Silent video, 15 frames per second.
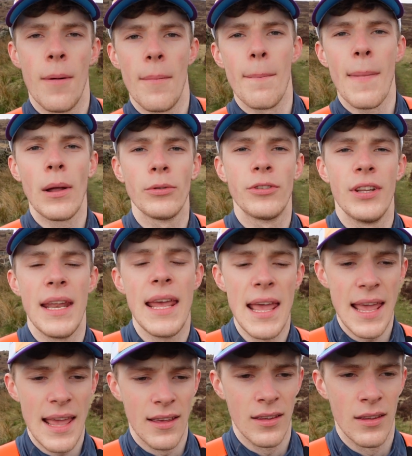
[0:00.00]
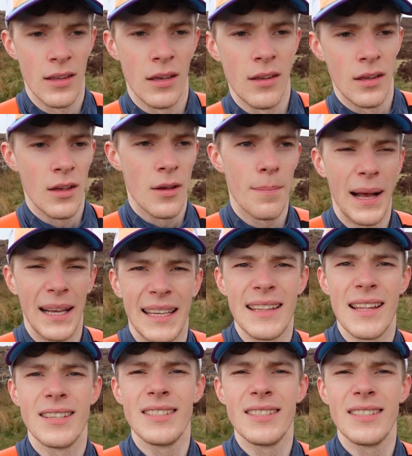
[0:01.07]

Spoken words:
mountaineer back in the